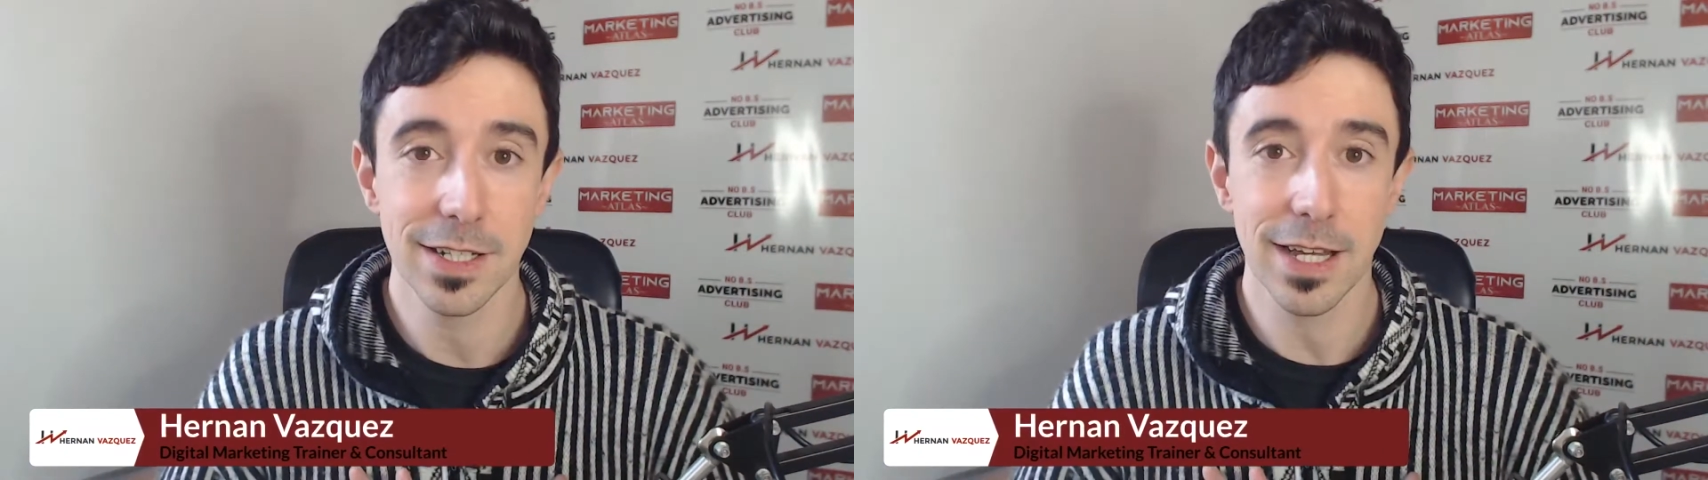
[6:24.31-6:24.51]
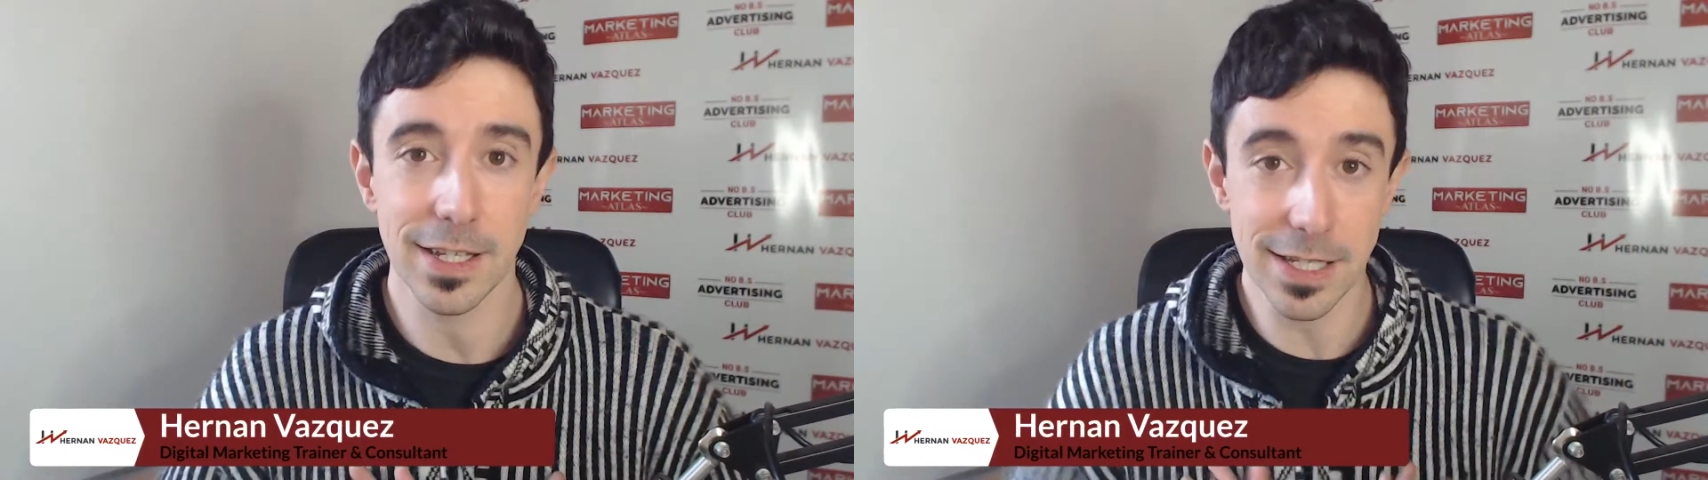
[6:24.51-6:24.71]

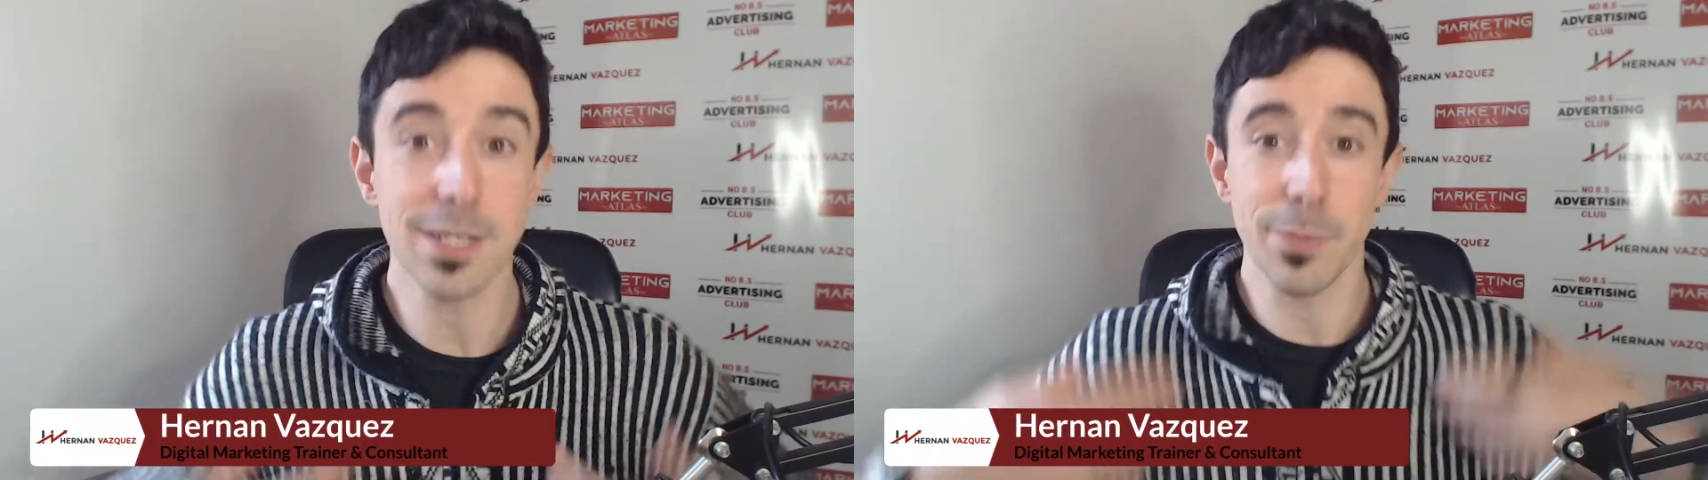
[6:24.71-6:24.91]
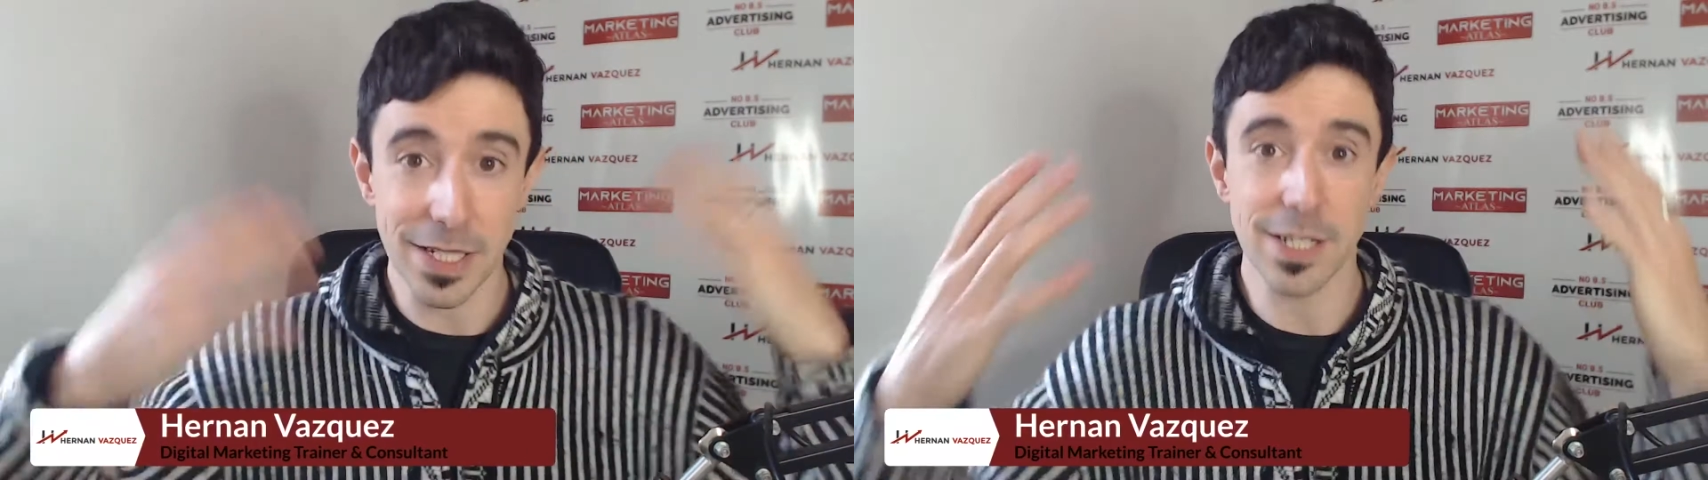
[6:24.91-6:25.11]
And he's
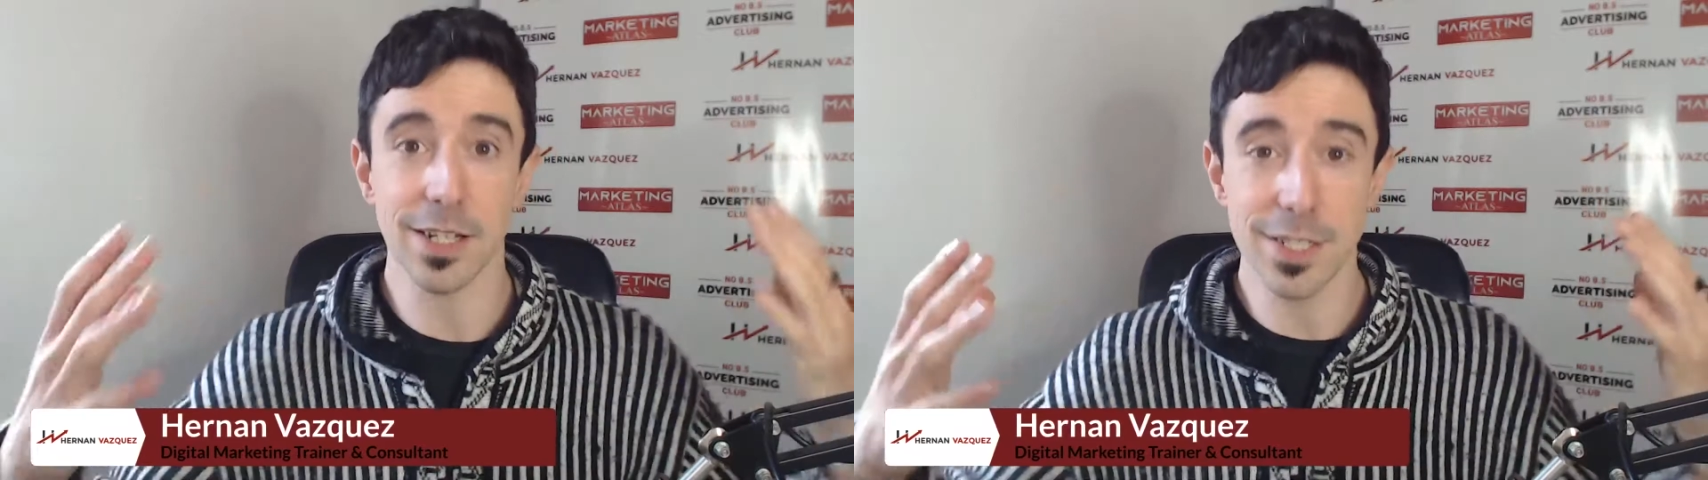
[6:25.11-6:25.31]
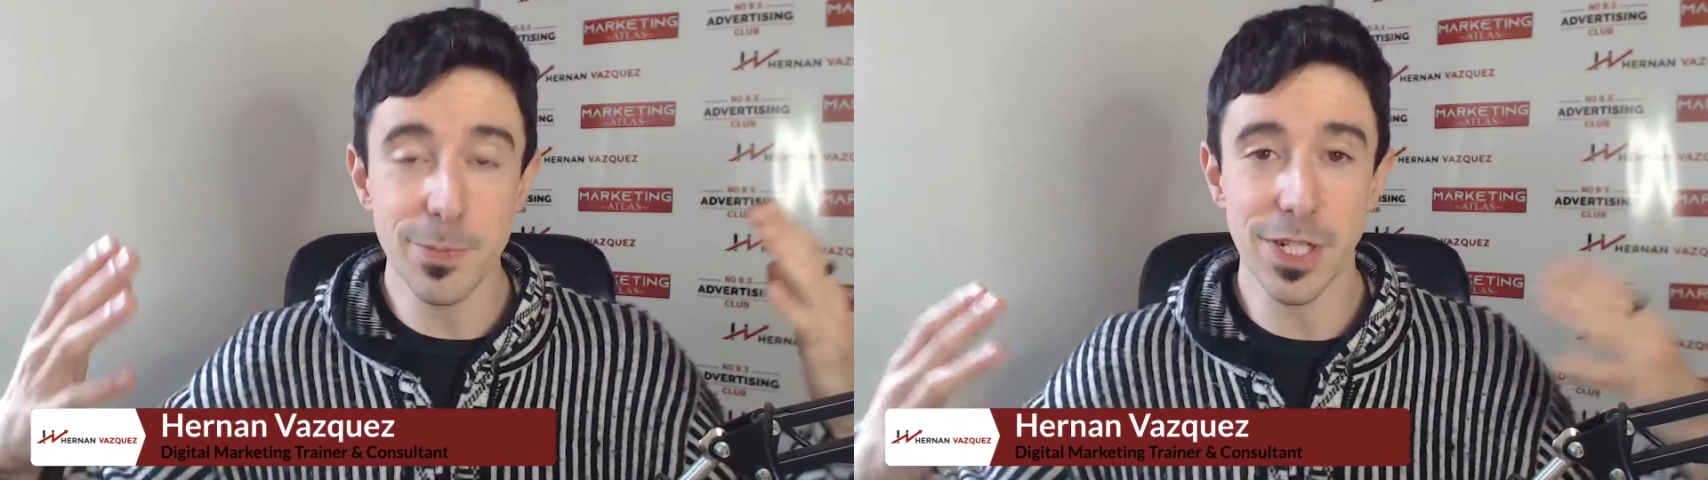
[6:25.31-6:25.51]
a big deal.
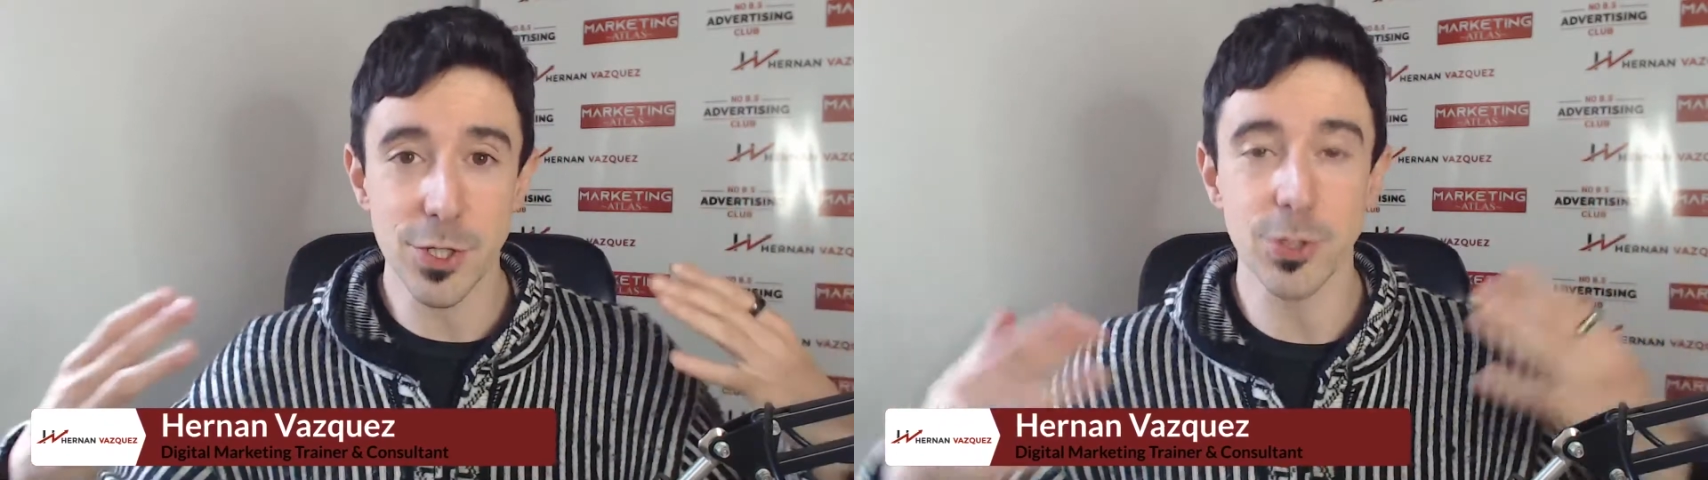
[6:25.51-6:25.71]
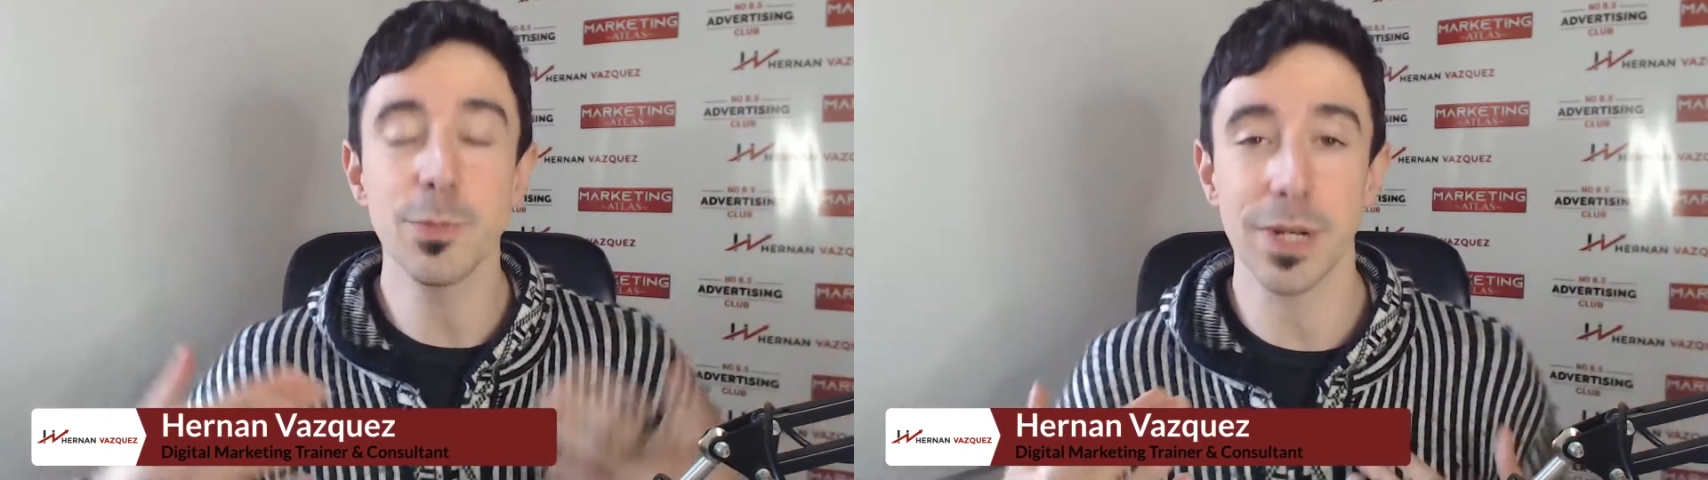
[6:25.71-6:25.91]
He's a big dude,